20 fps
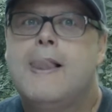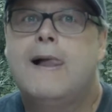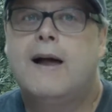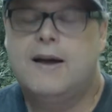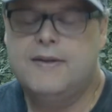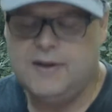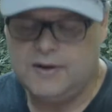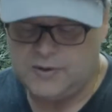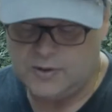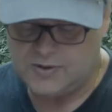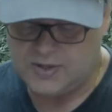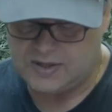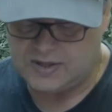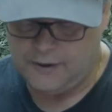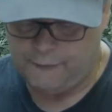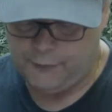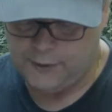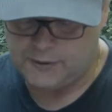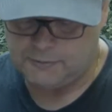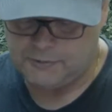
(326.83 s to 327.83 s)
I think there's a
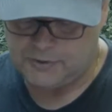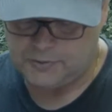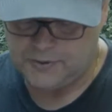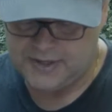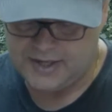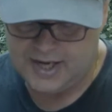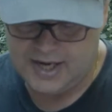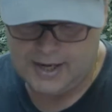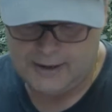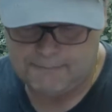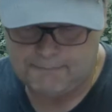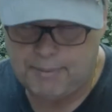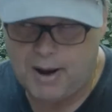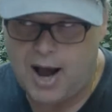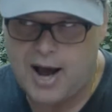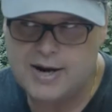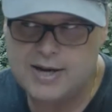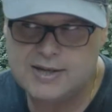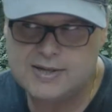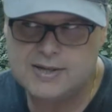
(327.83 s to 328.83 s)
difference between getting
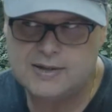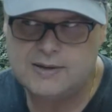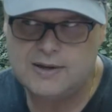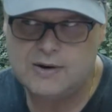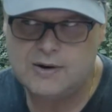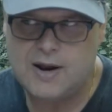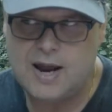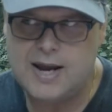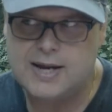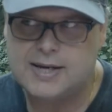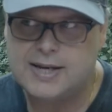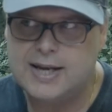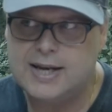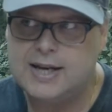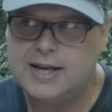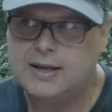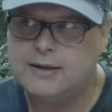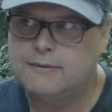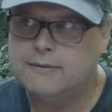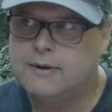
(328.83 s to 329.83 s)
bodies in there and
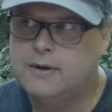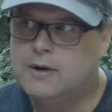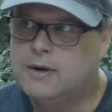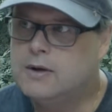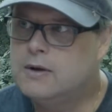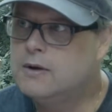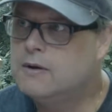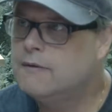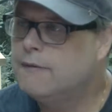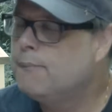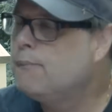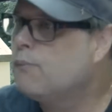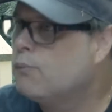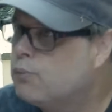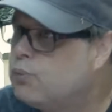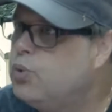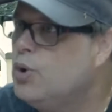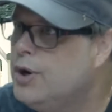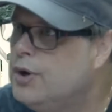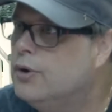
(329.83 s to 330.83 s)
getting
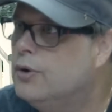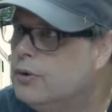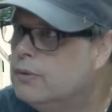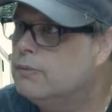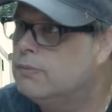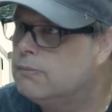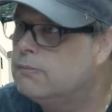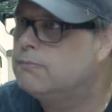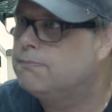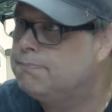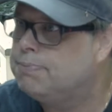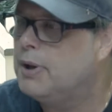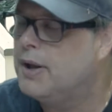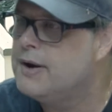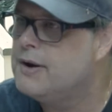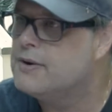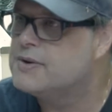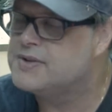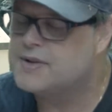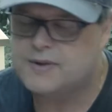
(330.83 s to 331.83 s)
real
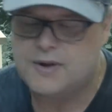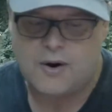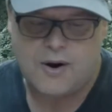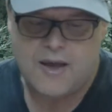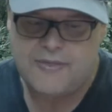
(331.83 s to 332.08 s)
players in there.